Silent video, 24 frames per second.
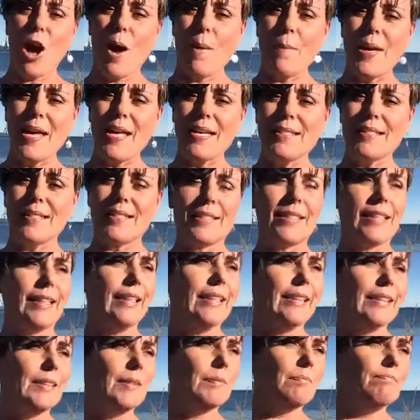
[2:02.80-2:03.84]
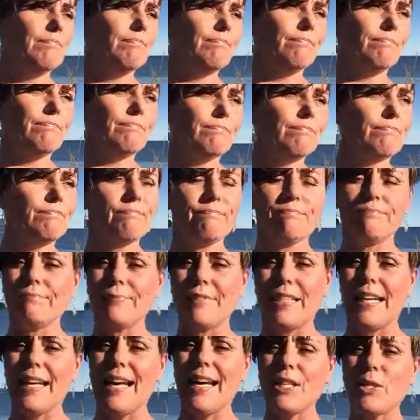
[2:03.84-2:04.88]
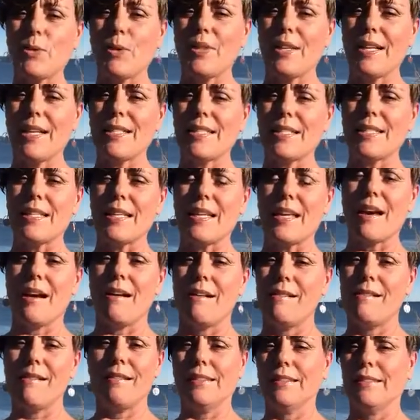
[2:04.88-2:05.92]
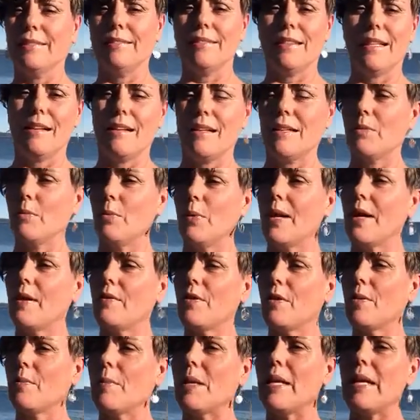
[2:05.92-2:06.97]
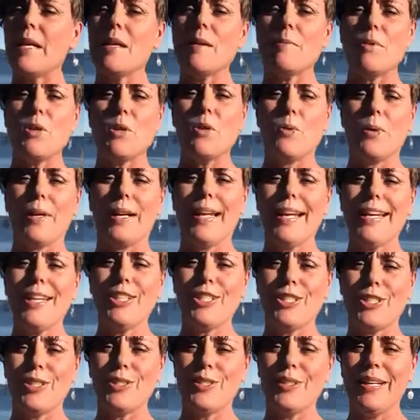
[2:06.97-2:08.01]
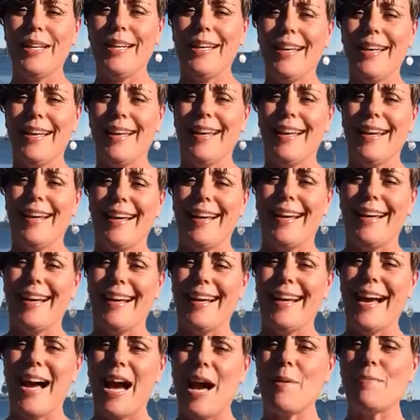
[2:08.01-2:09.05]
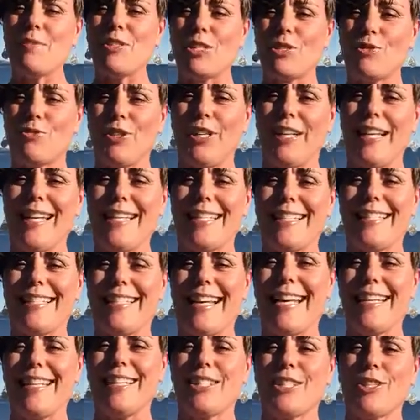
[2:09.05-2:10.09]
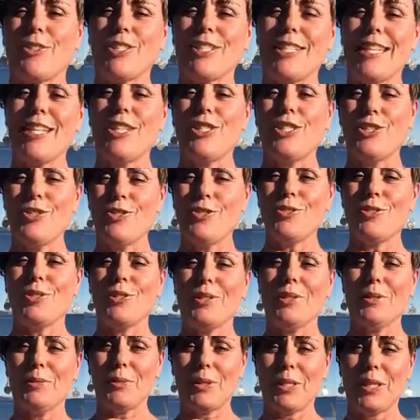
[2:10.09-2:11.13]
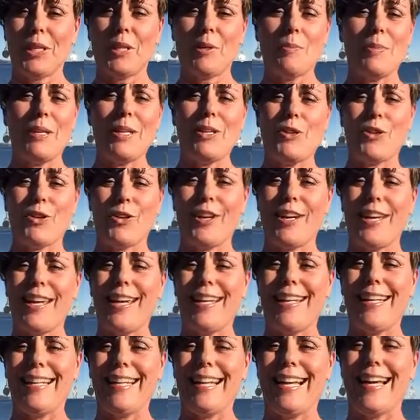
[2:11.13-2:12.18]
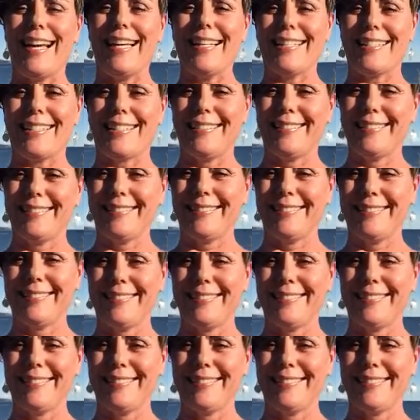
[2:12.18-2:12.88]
comments, connect with us on whatever medium you would like to. I'm just really excited. So stay tuned. We're going to be creating lots.